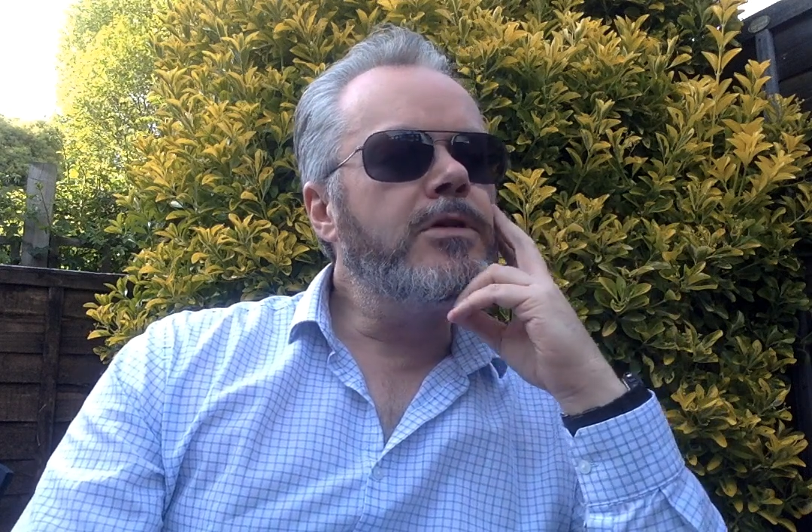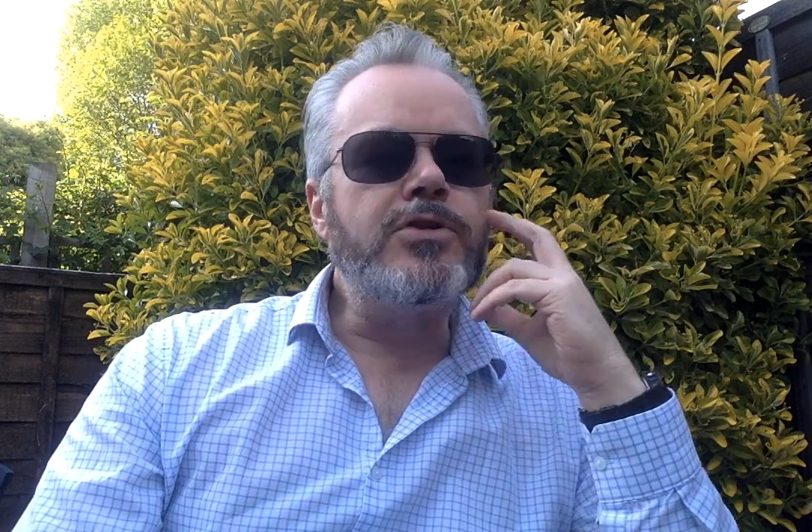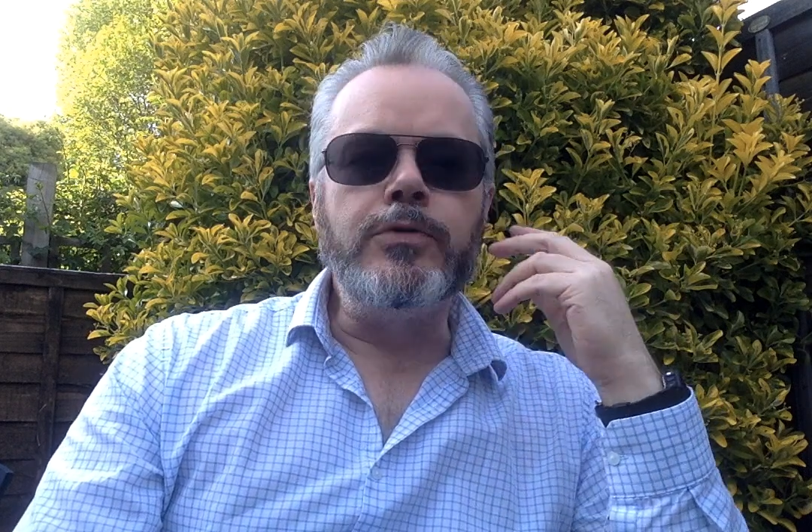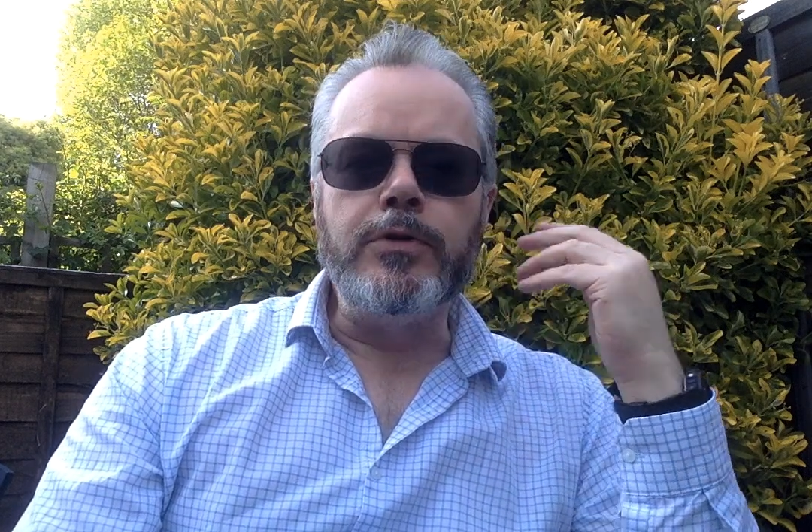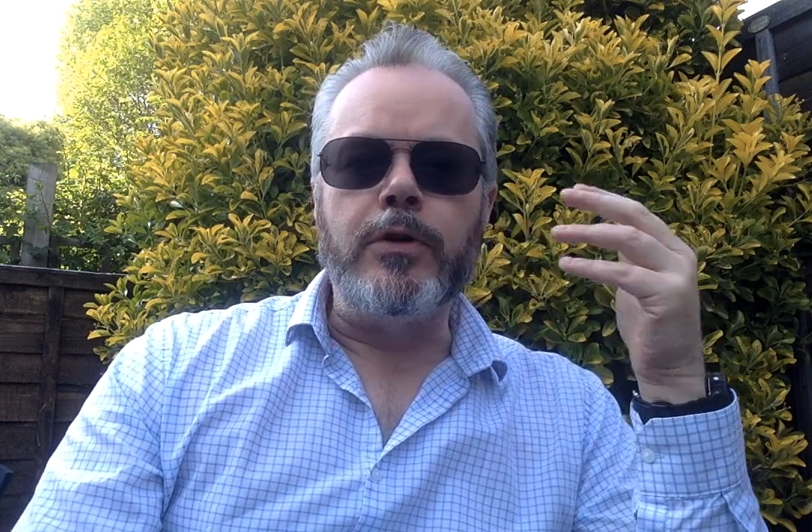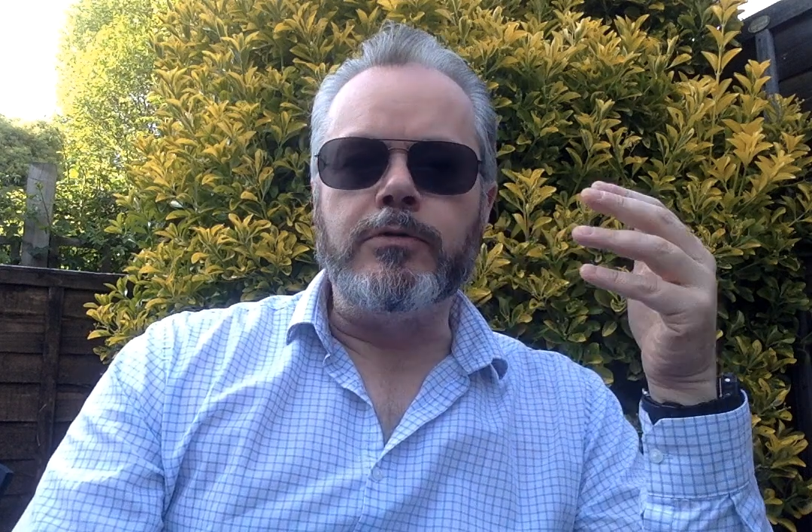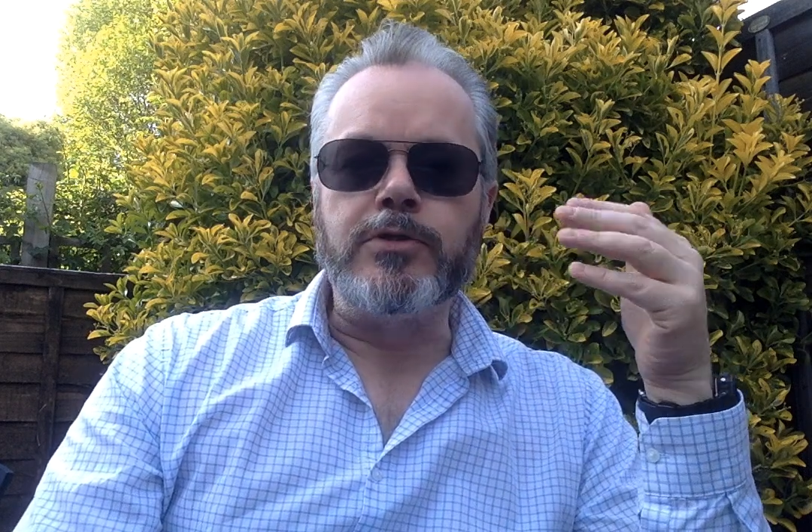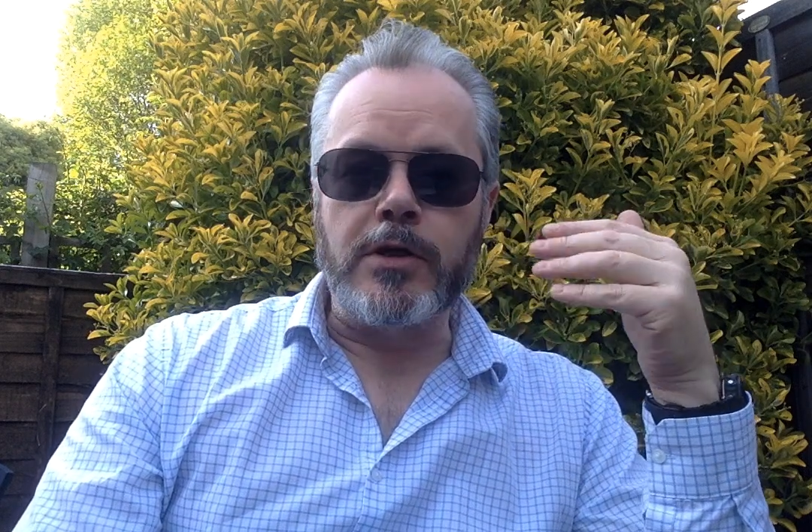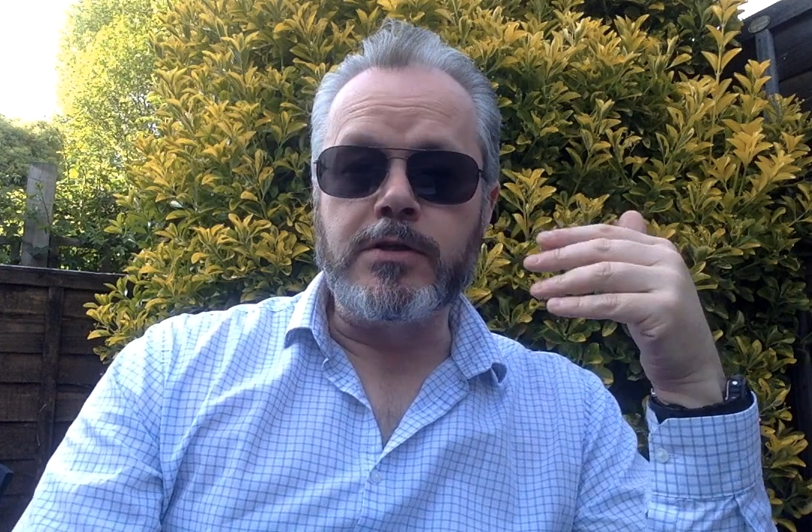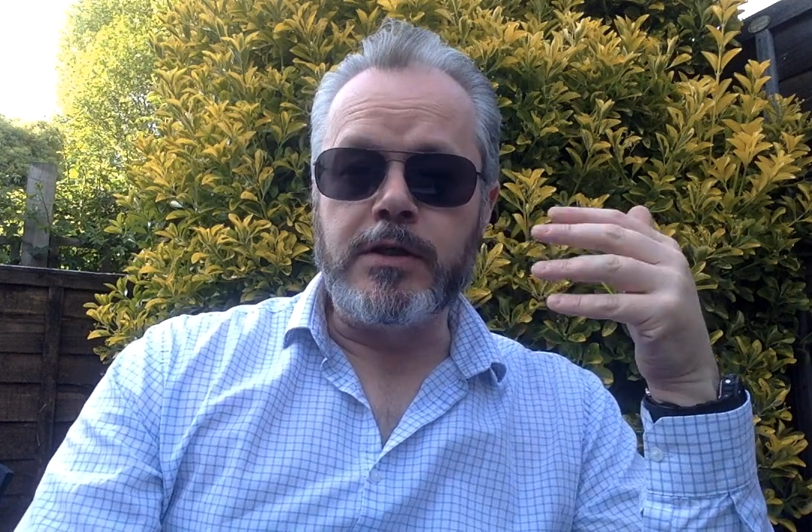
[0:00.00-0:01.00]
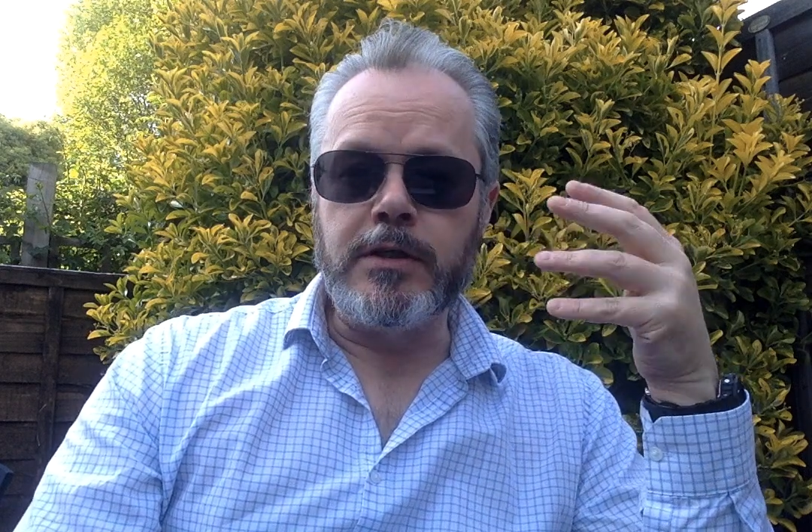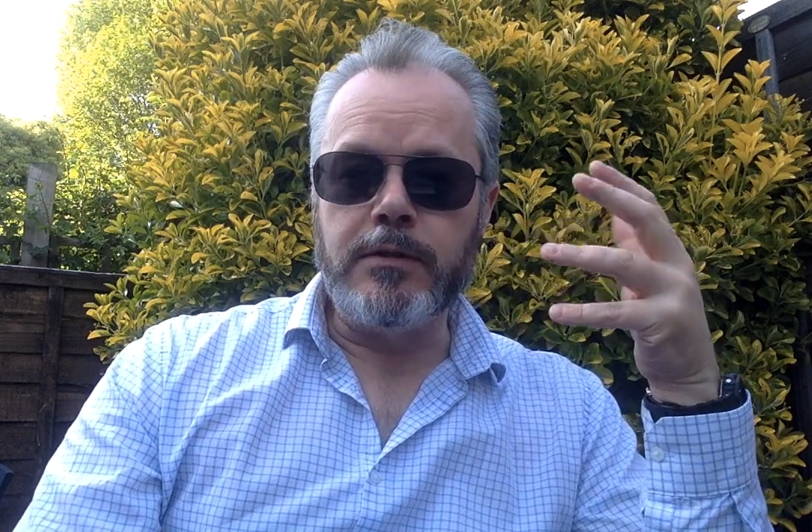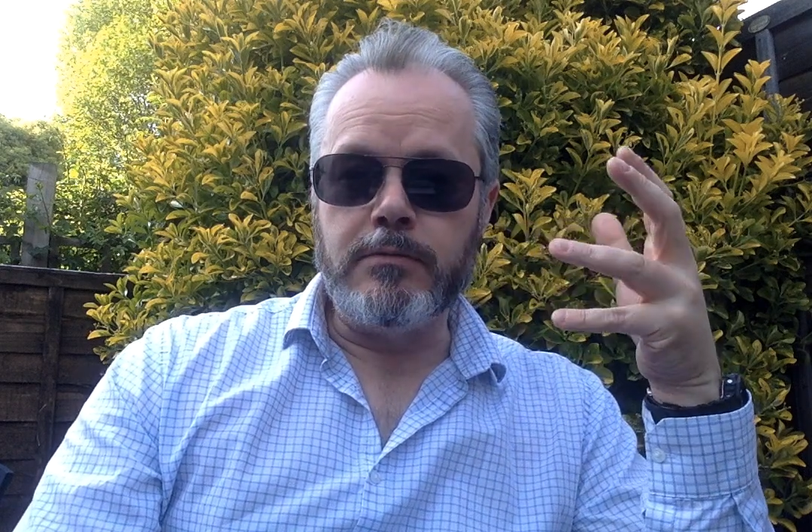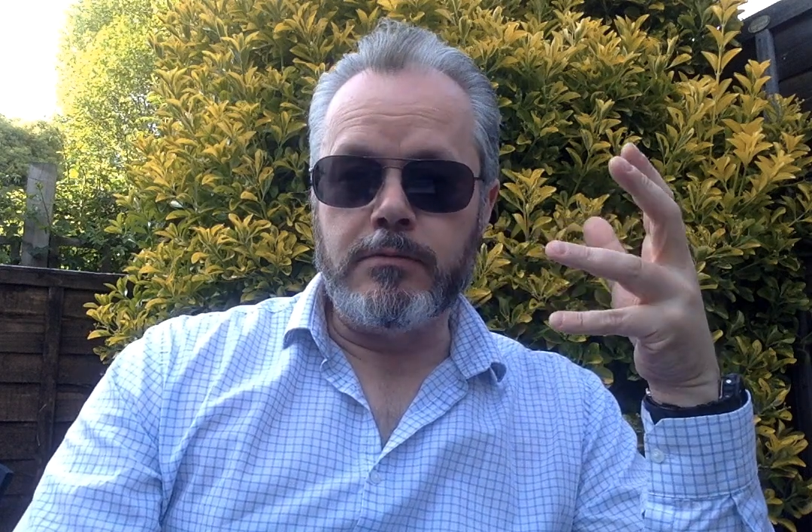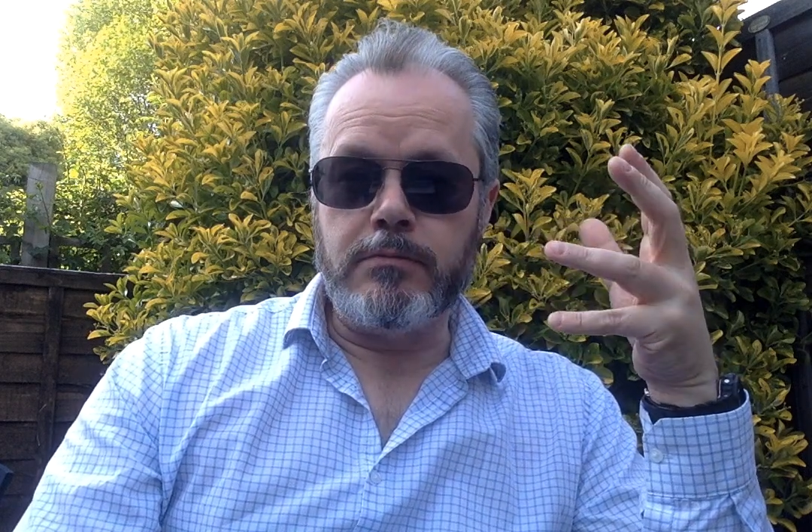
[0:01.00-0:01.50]
so, does
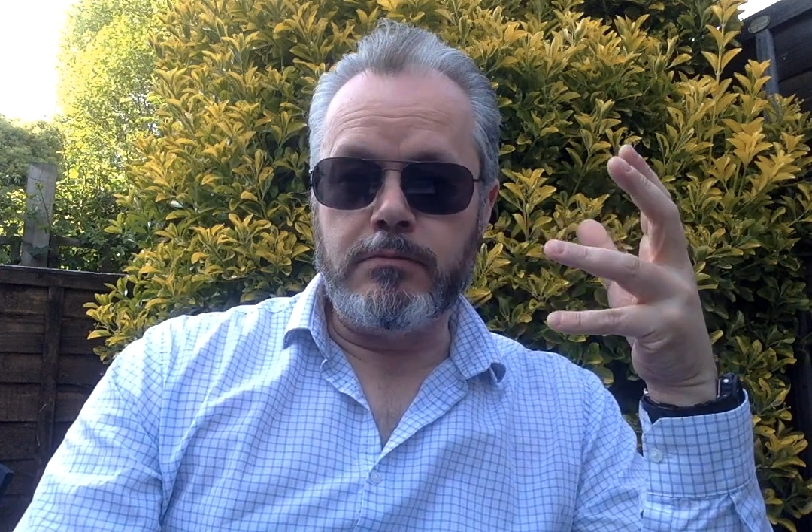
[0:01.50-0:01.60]
he